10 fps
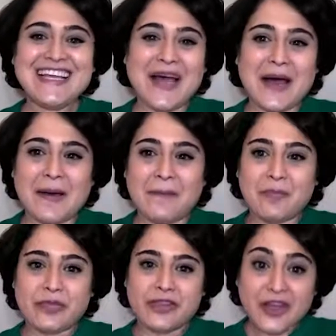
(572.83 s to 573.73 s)

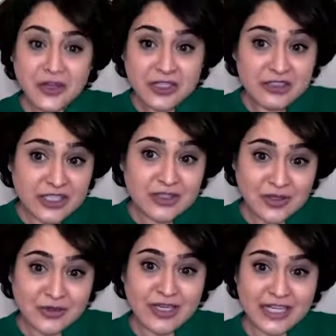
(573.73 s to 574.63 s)
there they
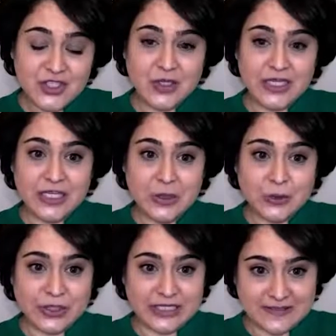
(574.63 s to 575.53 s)
don't actually
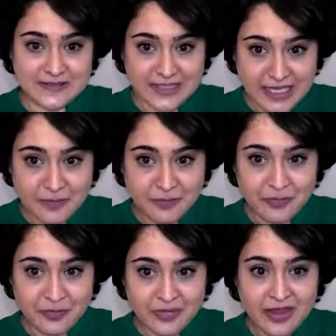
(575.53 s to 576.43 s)
look the same.
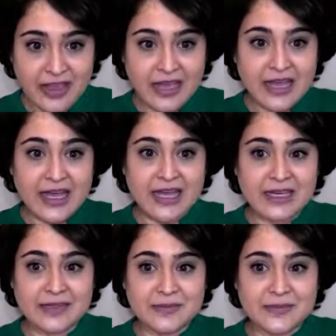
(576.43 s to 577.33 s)

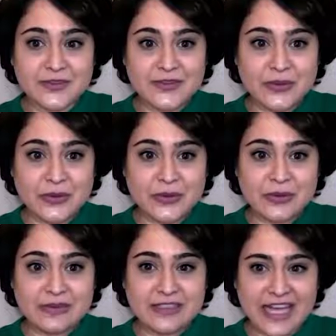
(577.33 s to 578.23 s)

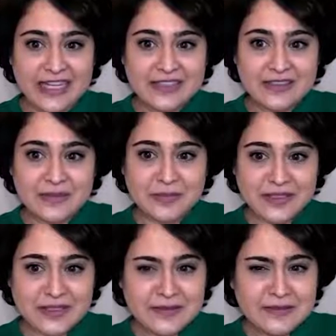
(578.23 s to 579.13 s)
So that
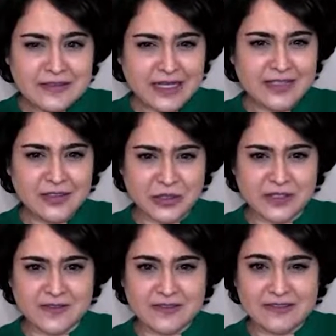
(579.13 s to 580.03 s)
means that there
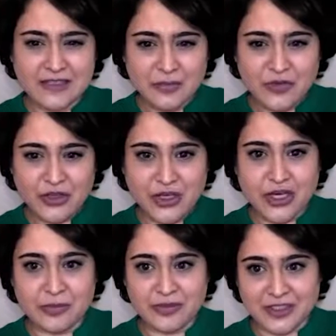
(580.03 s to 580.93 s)
is something
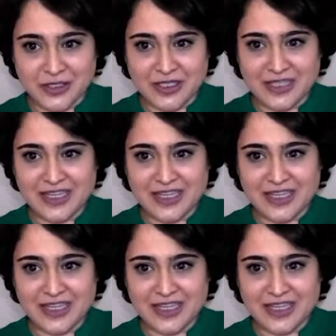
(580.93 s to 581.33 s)
up there.